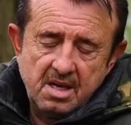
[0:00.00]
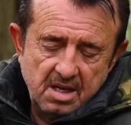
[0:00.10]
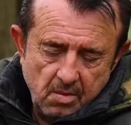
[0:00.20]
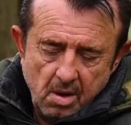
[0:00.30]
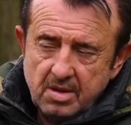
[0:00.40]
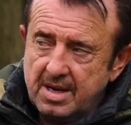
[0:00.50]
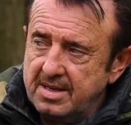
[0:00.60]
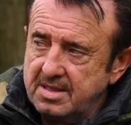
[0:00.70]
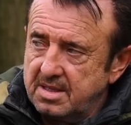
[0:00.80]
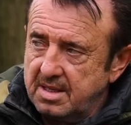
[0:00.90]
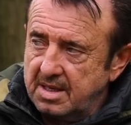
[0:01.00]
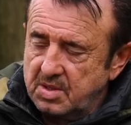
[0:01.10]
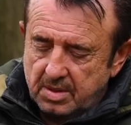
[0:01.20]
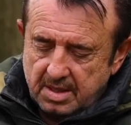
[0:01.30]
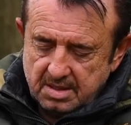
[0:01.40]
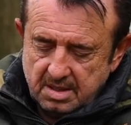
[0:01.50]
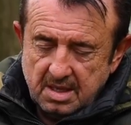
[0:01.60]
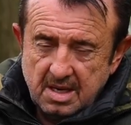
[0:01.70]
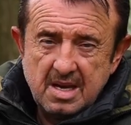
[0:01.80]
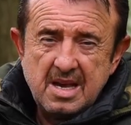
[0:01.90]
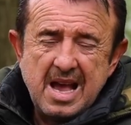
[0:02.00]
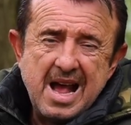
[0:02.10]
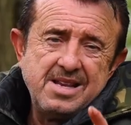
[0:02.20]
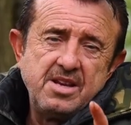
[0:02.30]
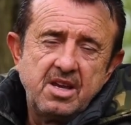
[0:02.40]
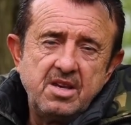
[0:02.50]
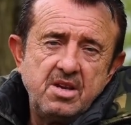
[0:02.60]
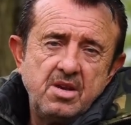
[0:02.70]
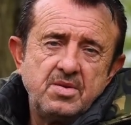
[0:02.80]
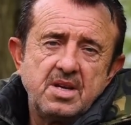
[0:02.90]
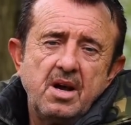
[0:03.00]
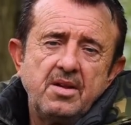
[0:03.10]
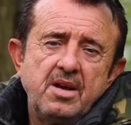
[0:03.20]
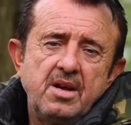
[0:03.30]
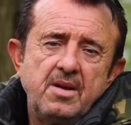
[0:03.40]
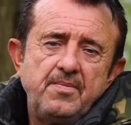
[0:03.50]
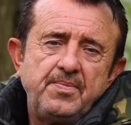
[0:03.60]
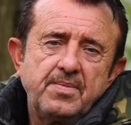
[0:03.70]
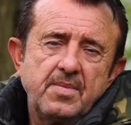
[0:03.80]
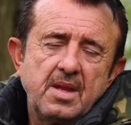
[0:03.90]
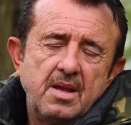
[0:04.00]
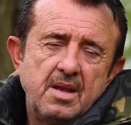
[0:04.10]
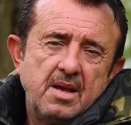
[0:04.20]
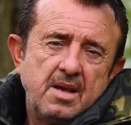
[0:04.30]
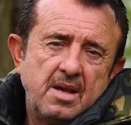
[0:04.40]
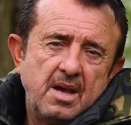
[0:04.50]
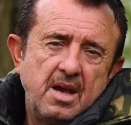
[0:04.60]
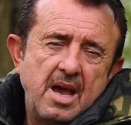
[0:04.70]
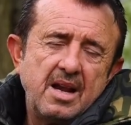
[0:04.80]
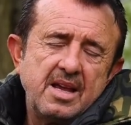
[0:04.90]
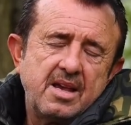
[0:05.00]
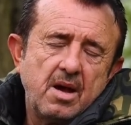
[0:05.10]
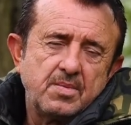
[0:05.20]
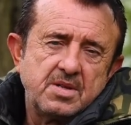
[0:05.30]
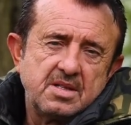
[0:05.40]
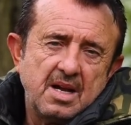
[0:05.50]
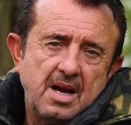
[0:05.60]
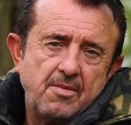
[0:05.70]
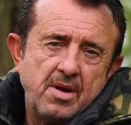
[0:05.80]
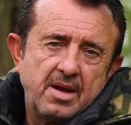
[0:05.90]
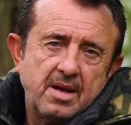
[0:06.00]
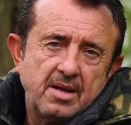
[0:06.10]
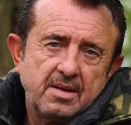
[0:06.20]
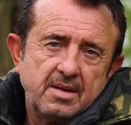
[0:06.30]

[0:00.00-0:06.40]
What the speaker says: You can do all kinds of things with this, and you can use it on a helicopter type rig,